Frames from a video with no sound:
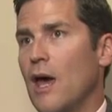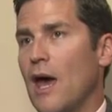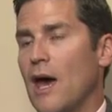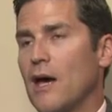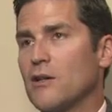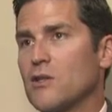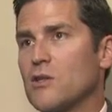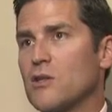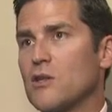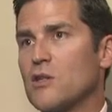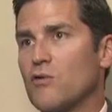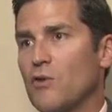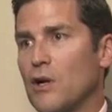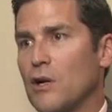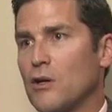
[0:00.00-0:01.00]
as the
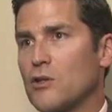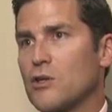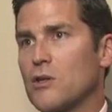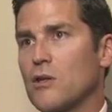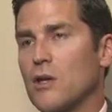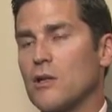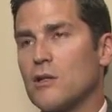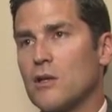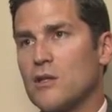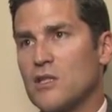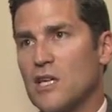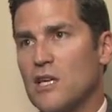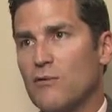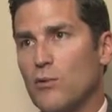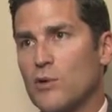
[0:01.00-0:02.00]
spheres that
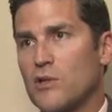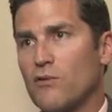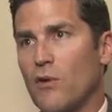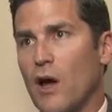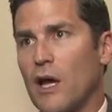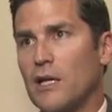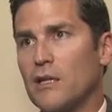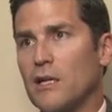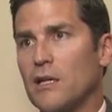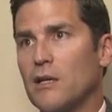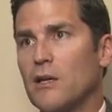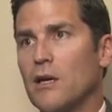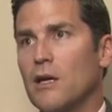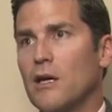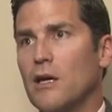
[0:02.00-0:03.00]
Steve was
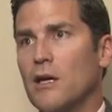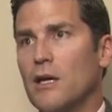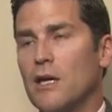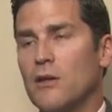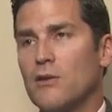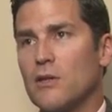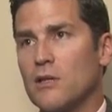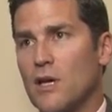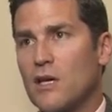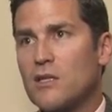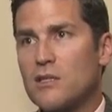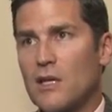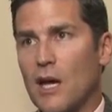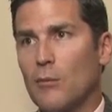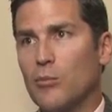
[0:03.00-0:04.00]
finding in the
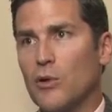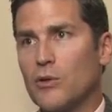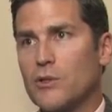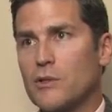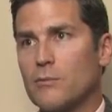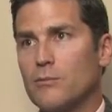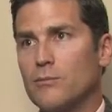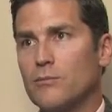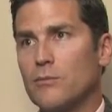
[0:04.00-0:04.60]
dust samples.